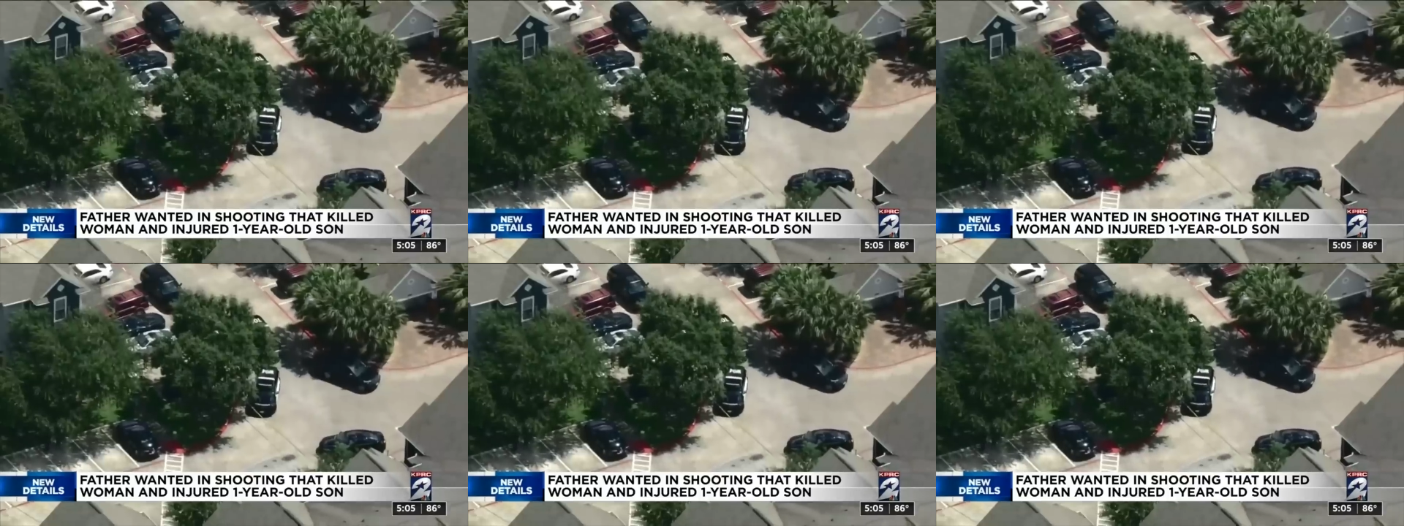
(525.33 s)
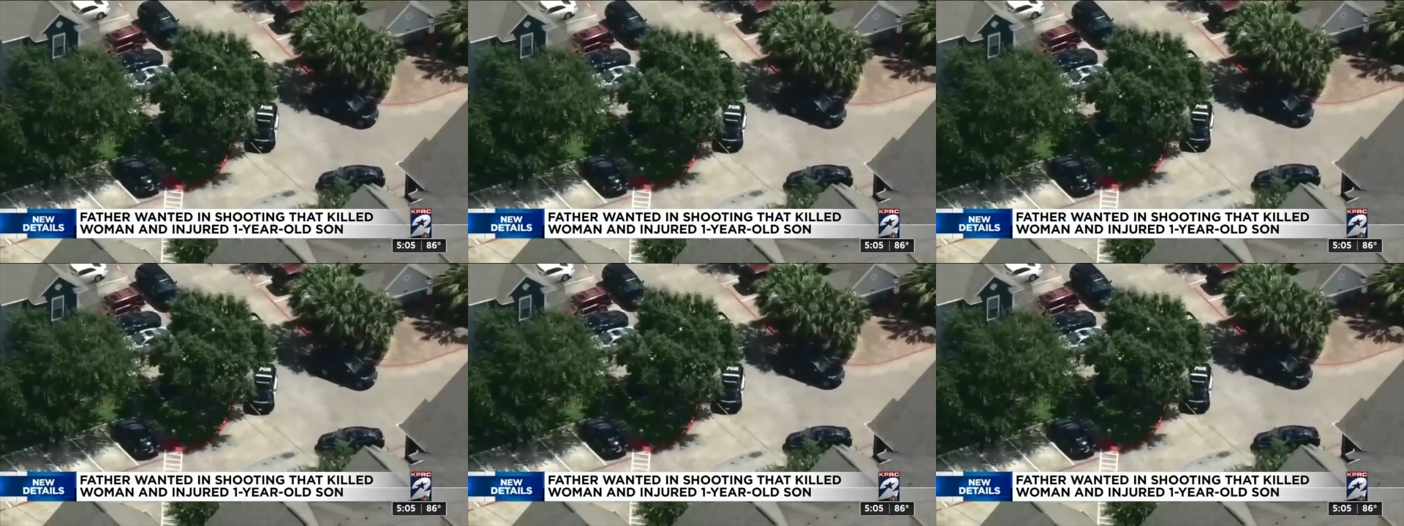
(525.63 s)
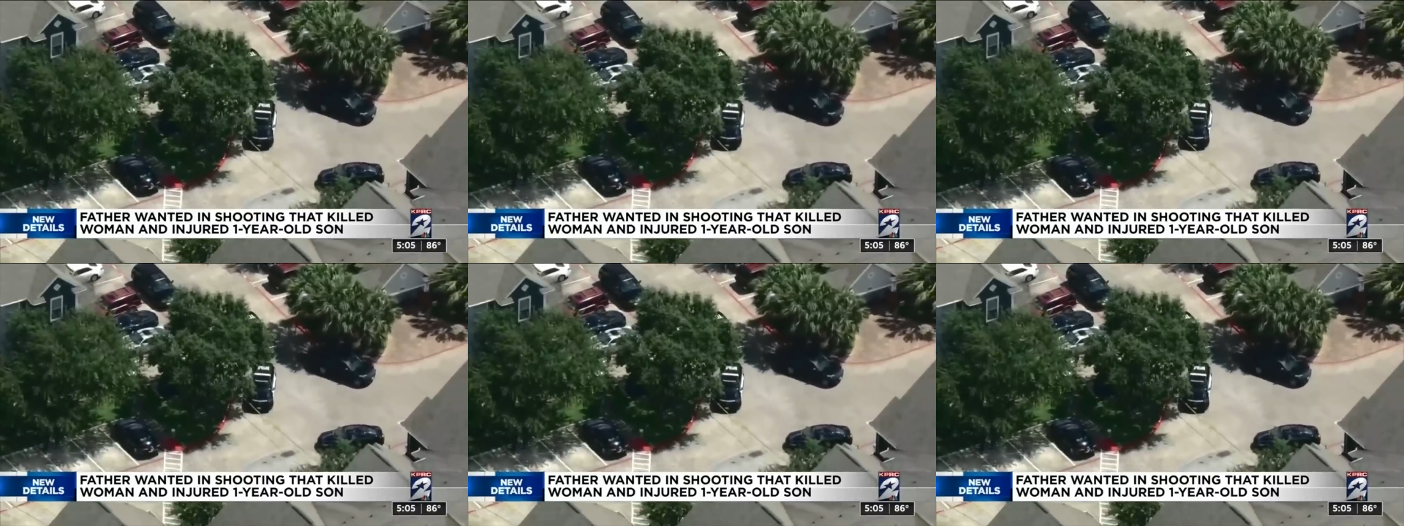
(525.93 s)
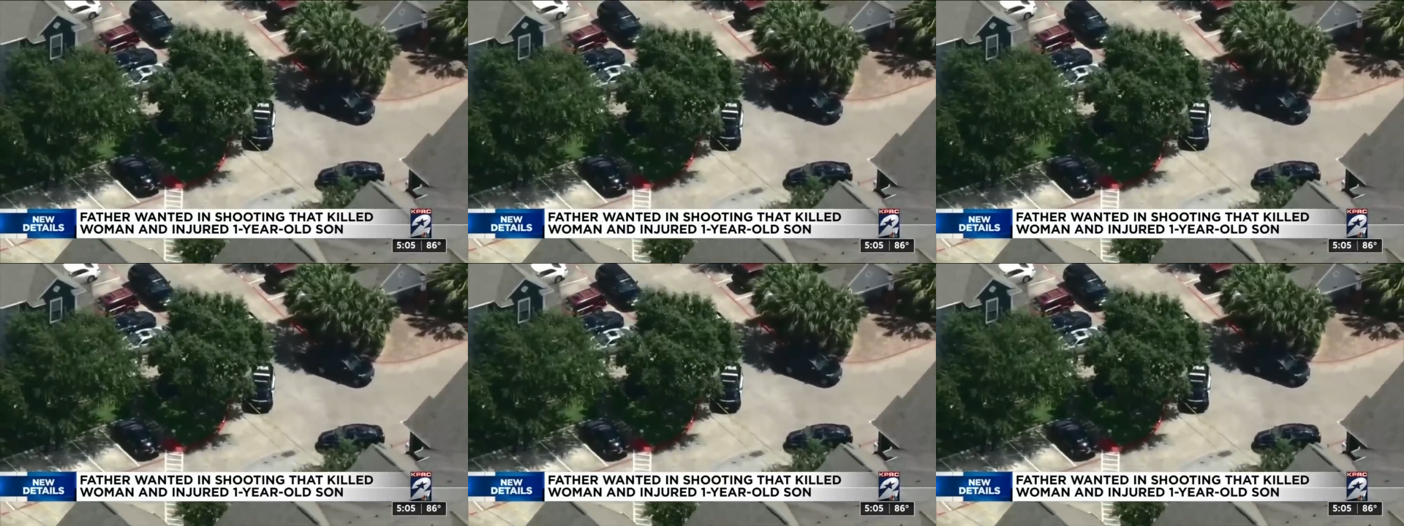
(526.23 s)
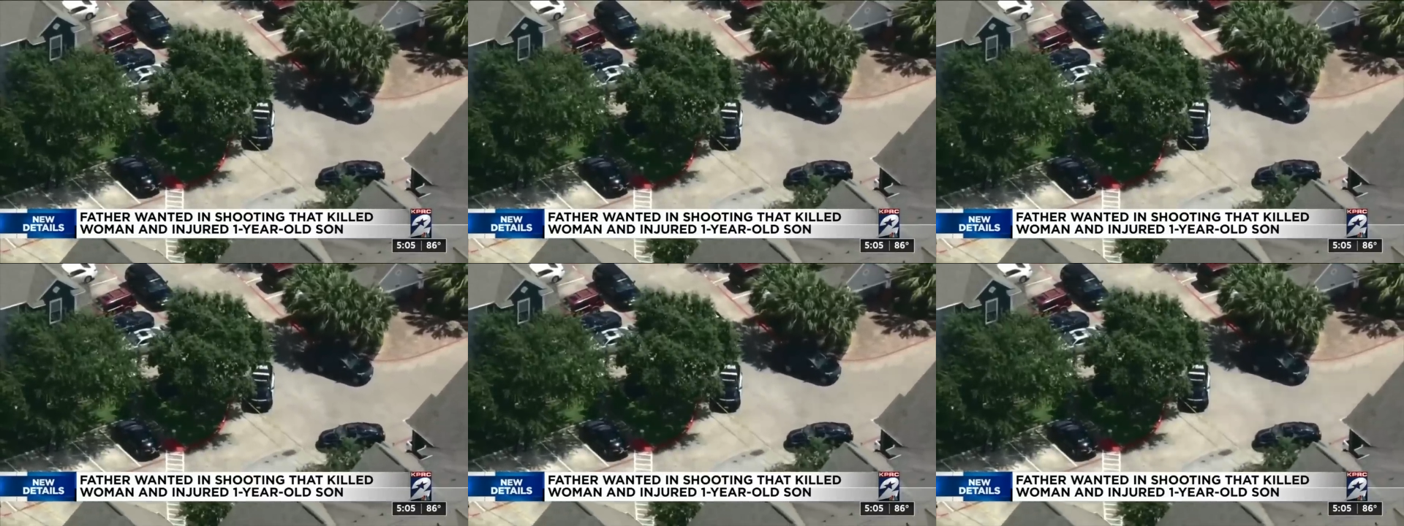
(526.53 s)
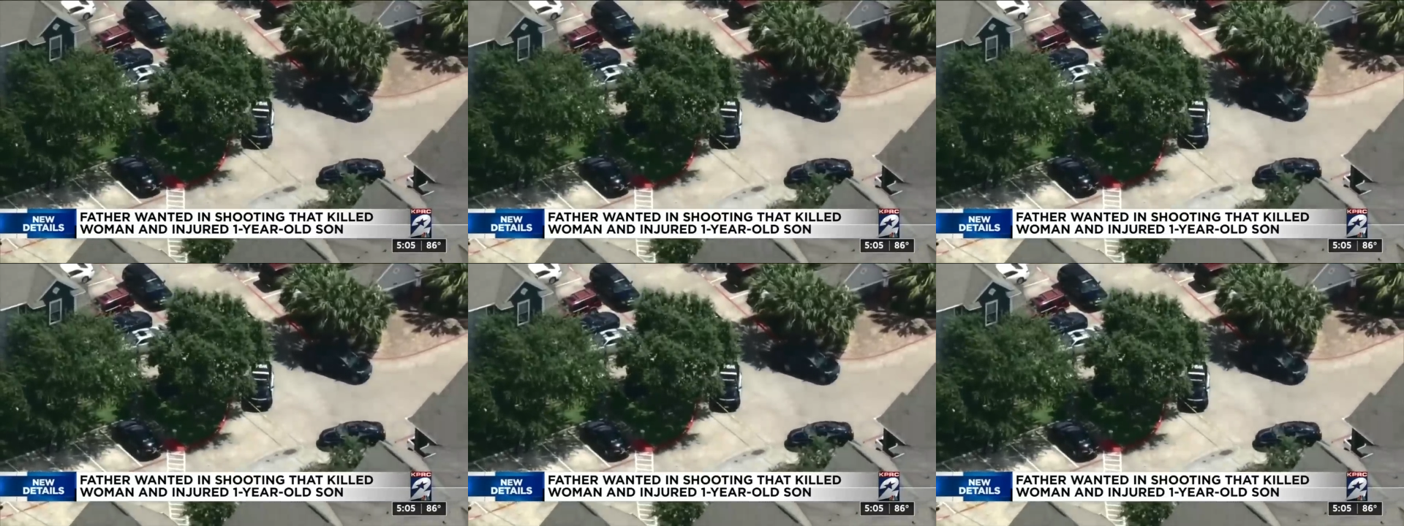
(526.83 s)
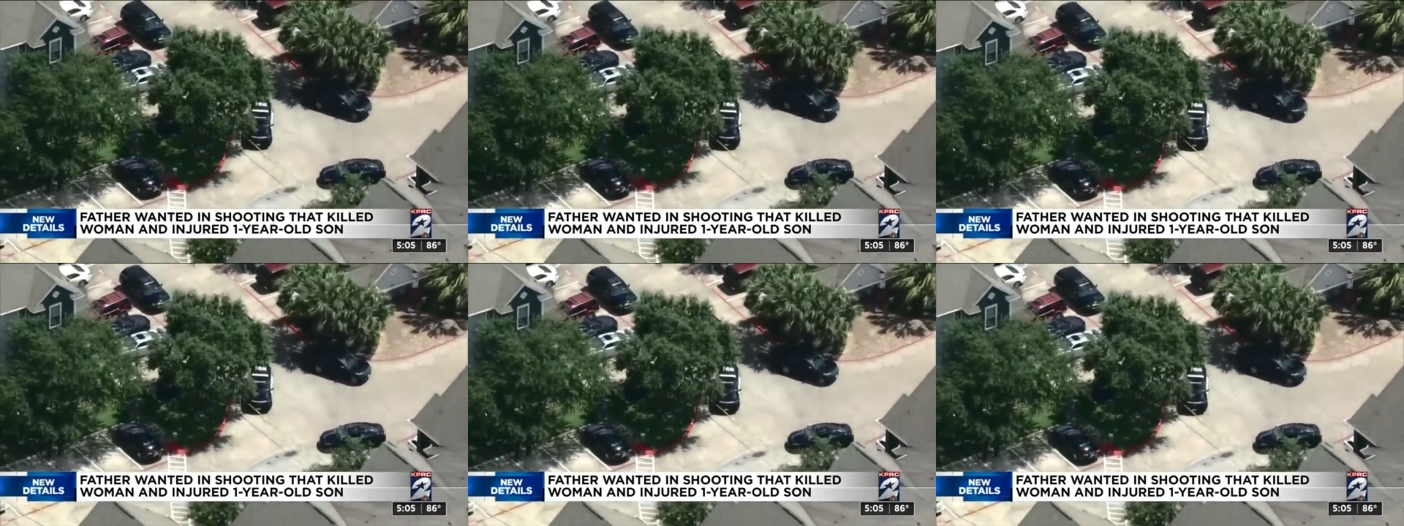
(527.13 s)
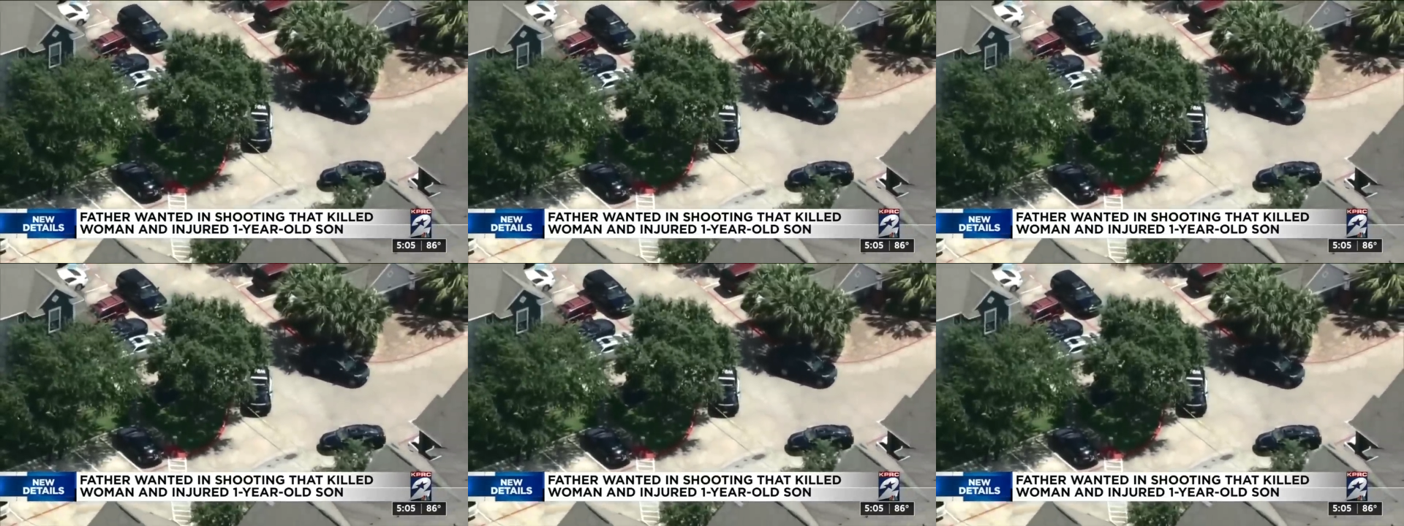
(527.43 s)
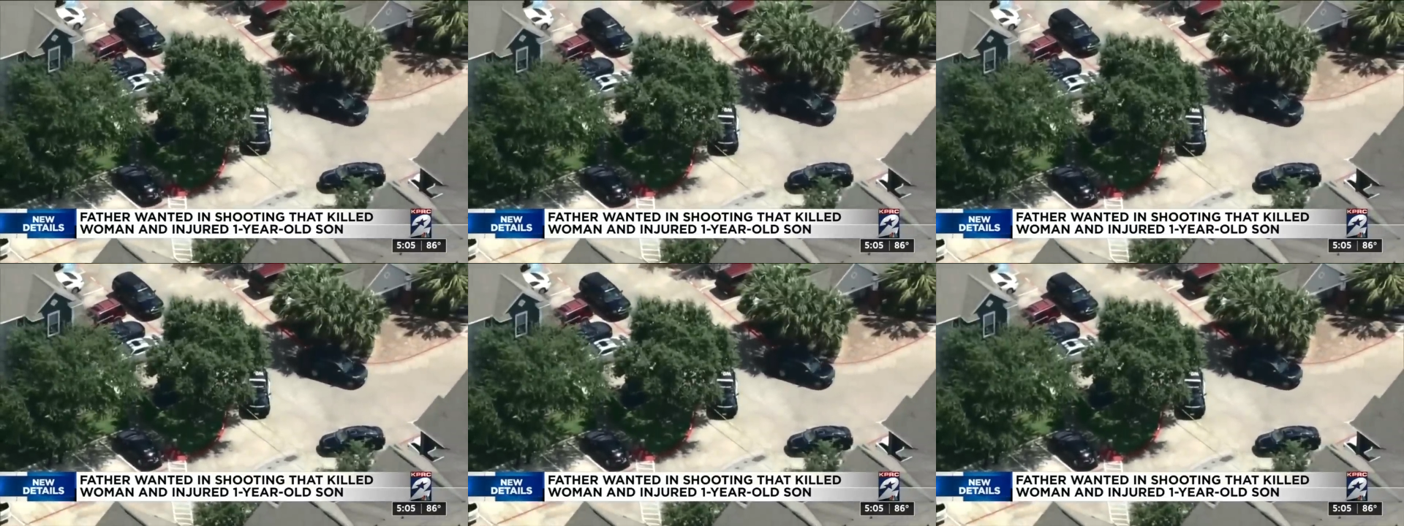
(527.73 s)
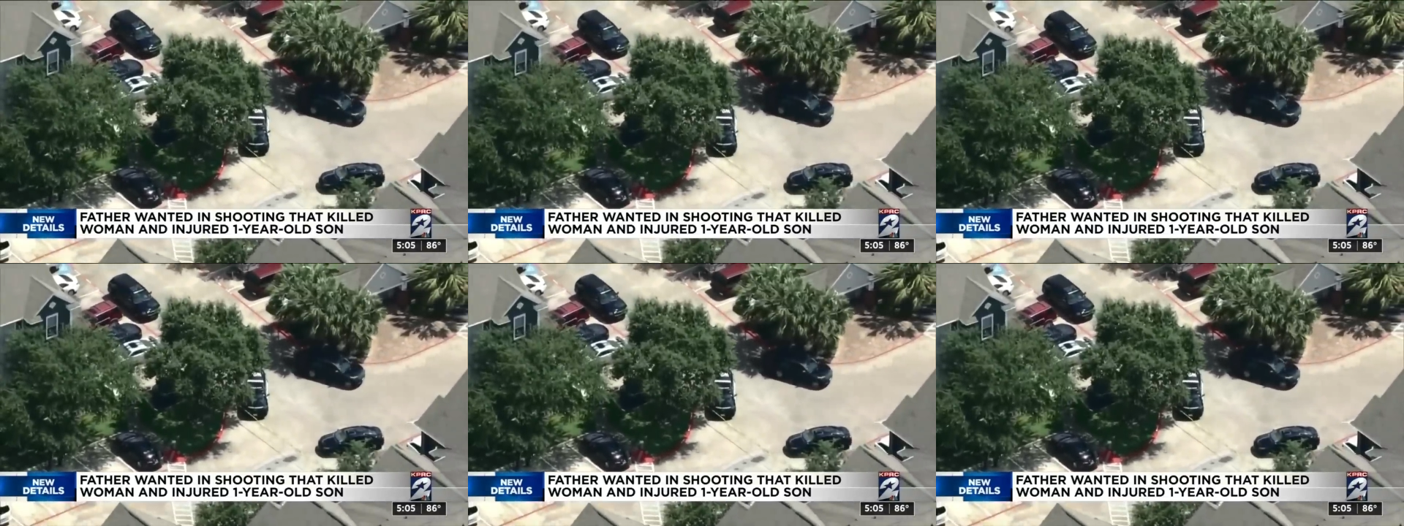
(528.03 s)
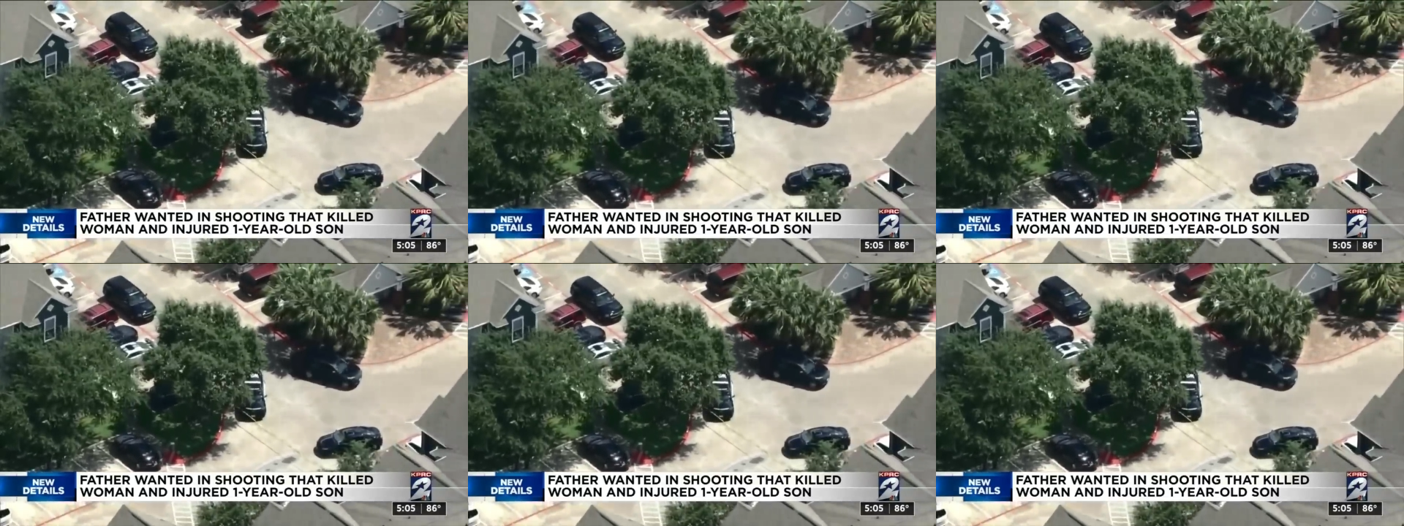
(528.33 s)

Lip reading: (no speaker visible)